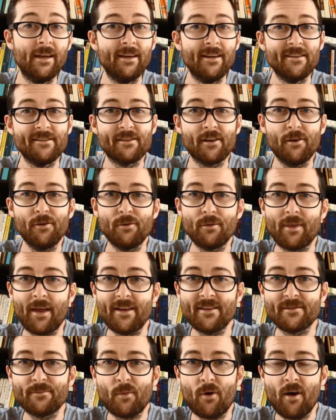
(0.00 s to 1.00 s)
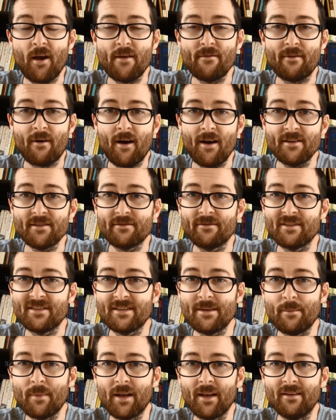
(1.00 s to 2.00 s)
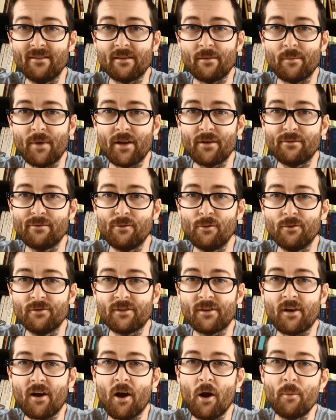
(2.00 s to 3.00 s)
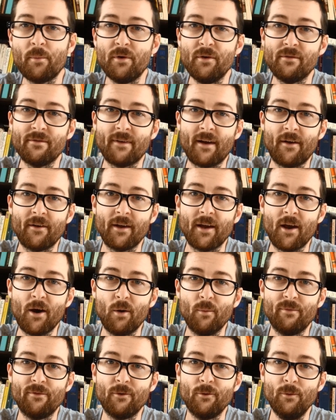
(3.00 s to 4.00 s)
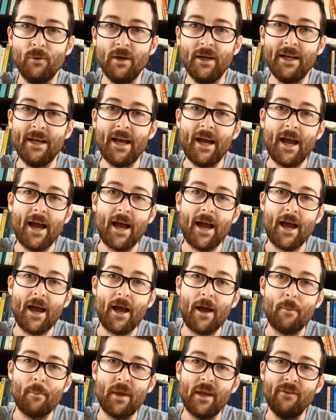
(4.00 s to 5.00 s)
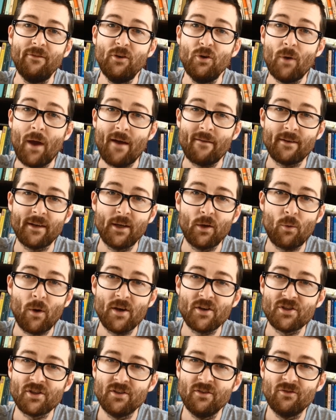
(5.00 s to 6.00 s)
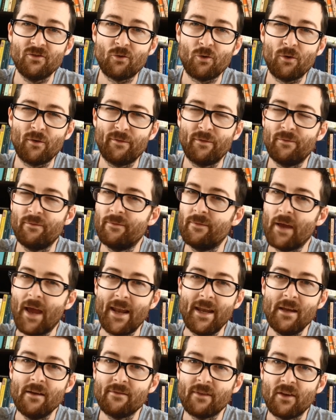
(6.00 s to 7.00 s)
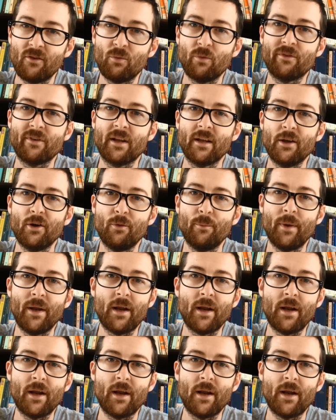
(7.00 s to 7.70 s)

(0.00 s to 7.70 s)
So that's my advice for similes and metaphors, and I hope you found it helpful. If you have any questions, or if any of this was a little bit